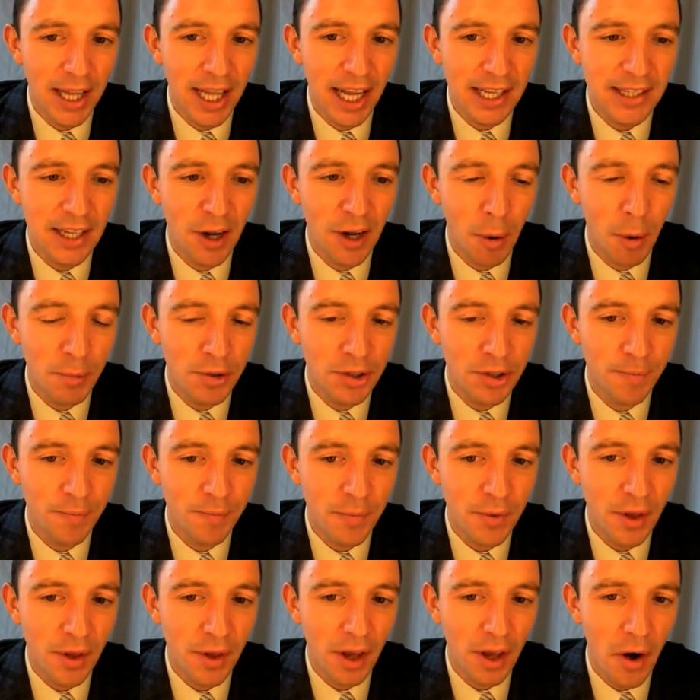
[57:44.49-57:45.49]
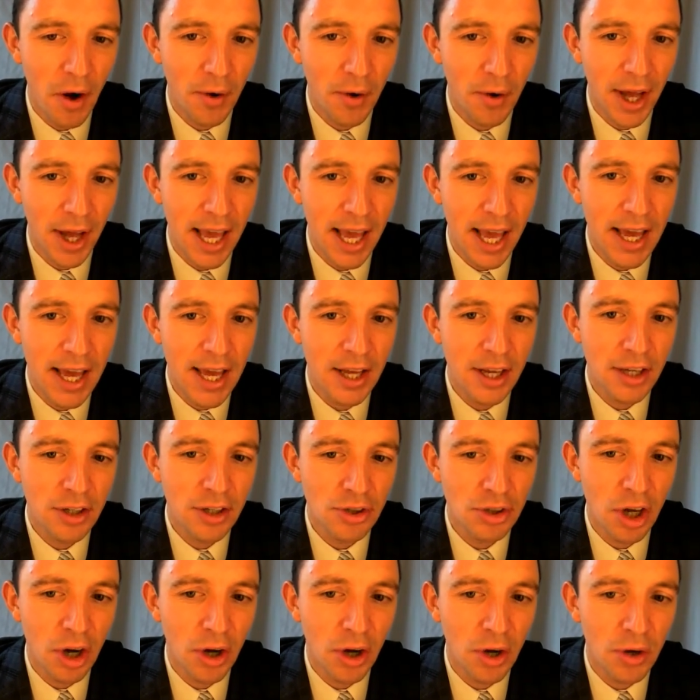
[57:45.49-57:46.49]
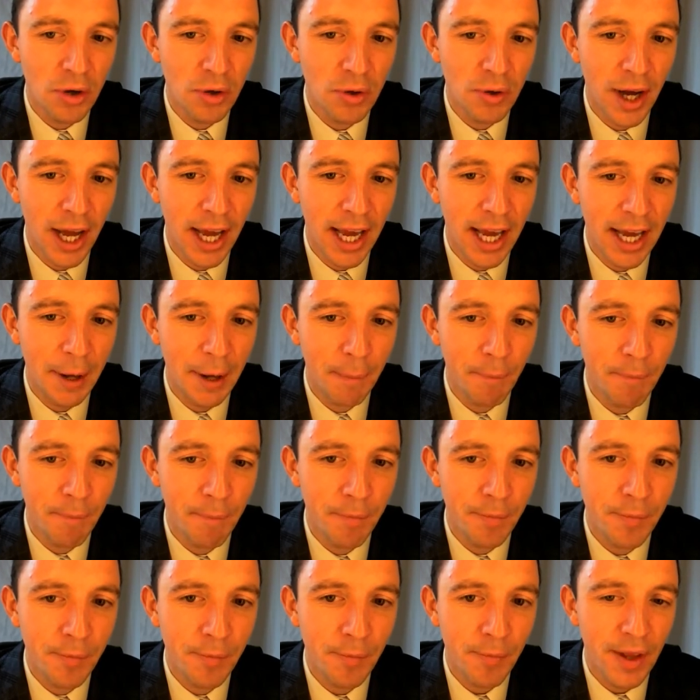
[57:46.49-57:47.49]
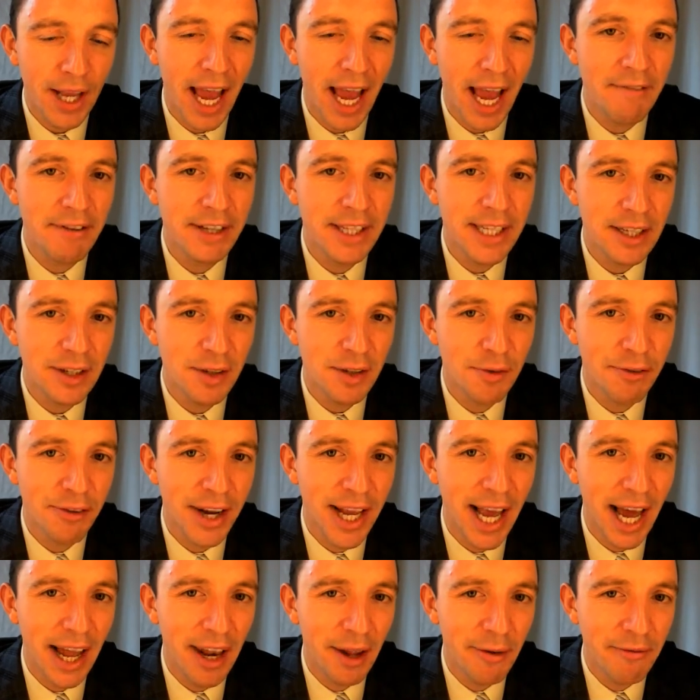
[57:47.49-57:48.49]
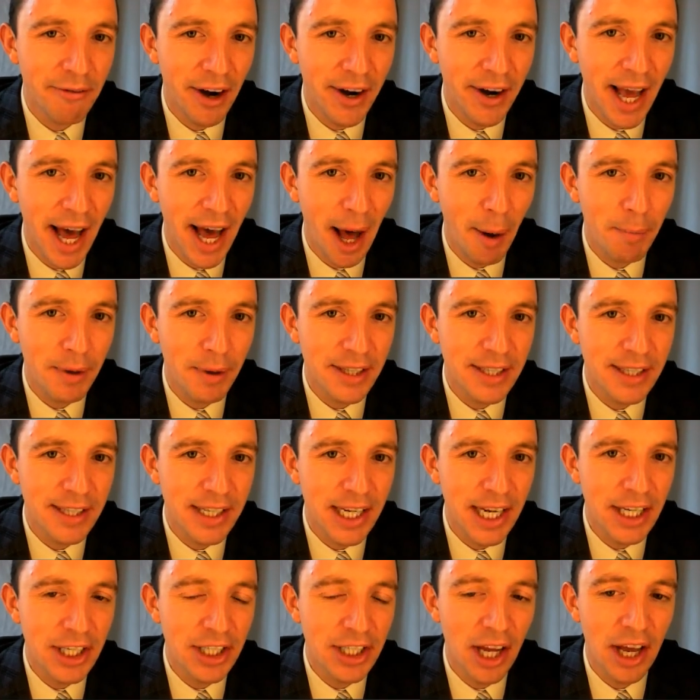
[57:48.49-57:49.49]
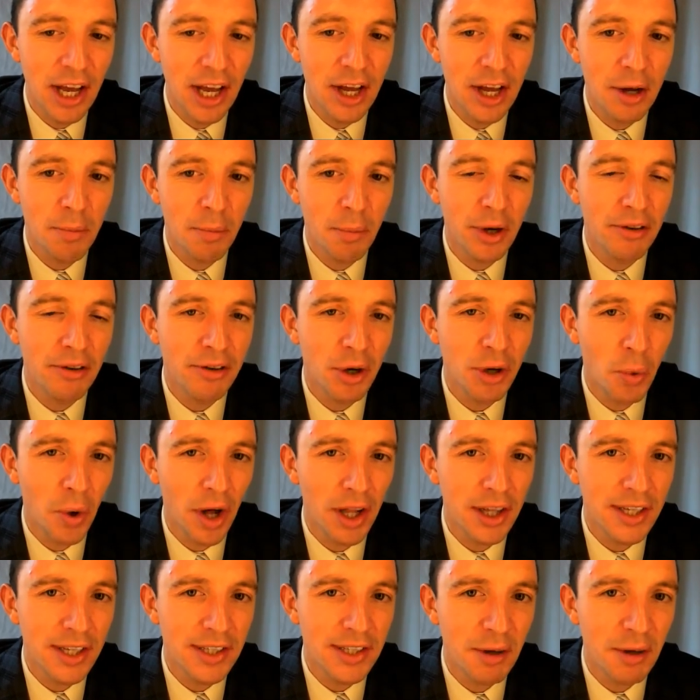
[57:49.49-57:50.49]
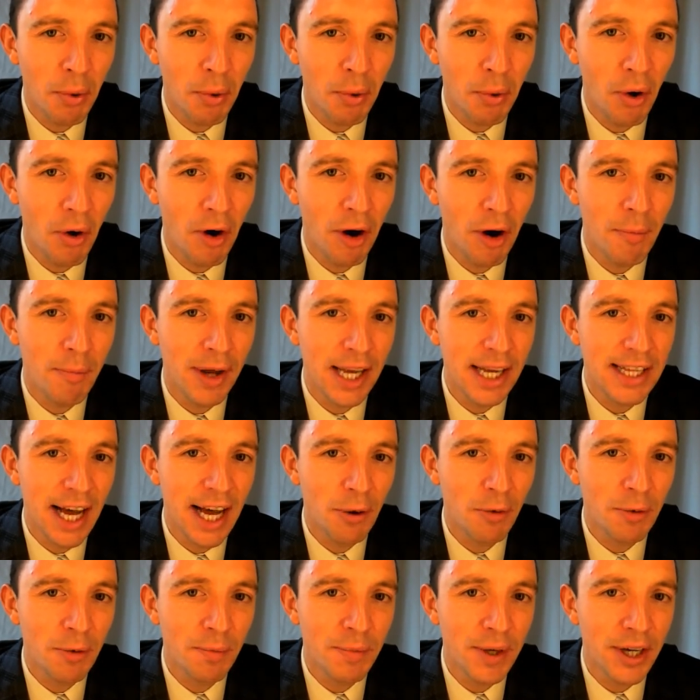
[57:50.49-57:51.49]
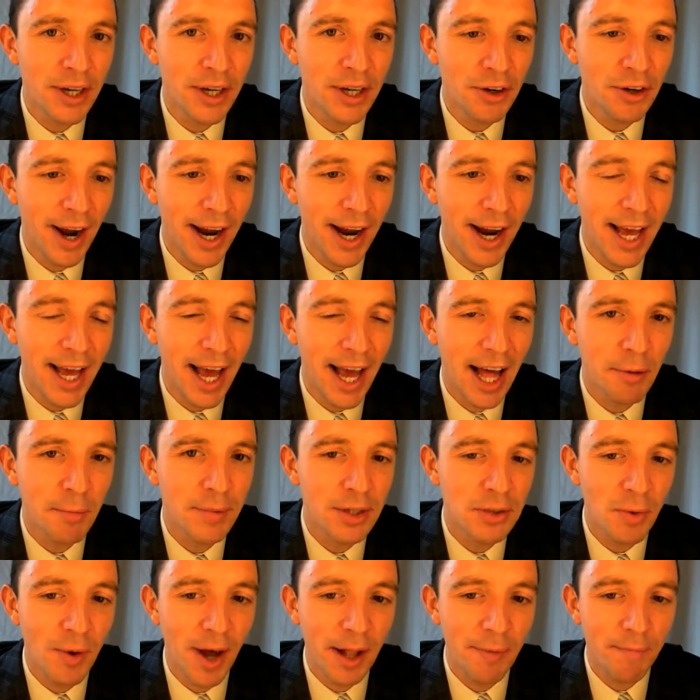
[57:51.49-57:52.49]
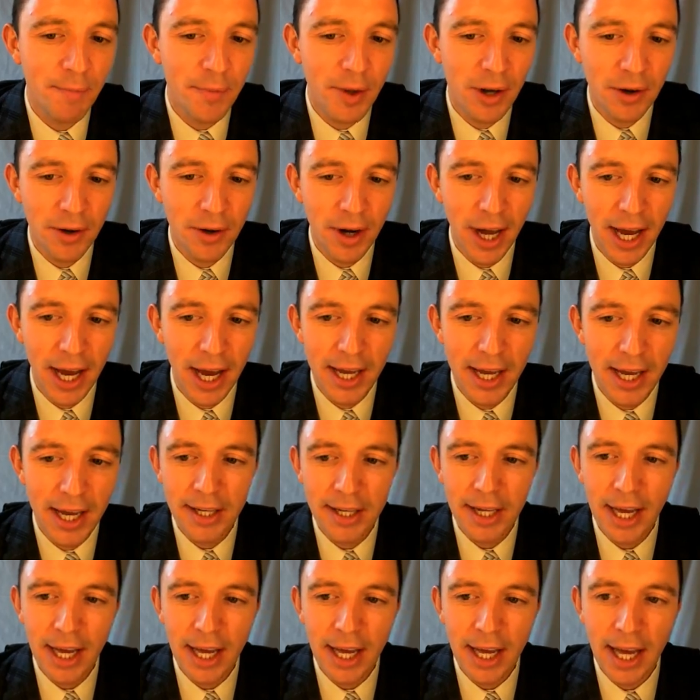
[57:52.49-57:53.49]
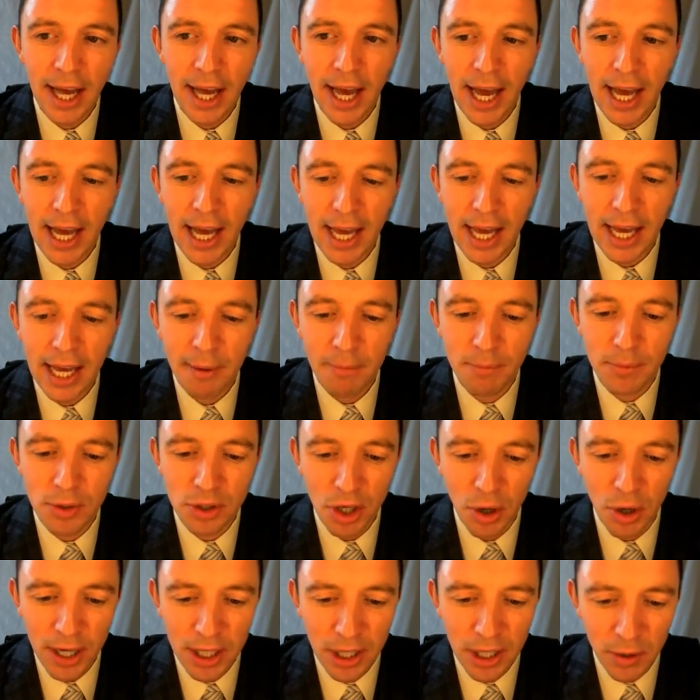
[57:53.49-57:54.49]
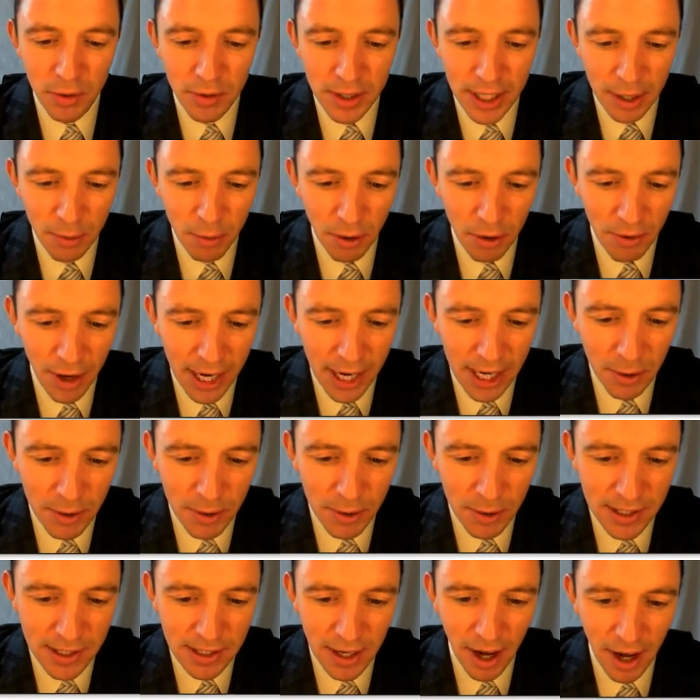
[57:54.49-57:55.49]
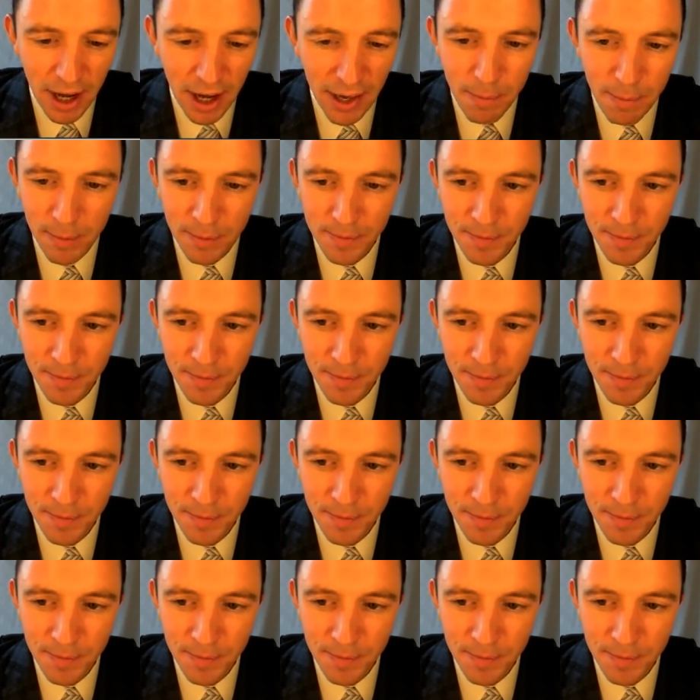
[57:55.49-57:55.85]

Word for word: That's an option. Okay, so um, everything is free, and I'm very happy to teach. But if you want to support me, that would be a great help as well. Okay, um, so I don't think we're ready with Skype.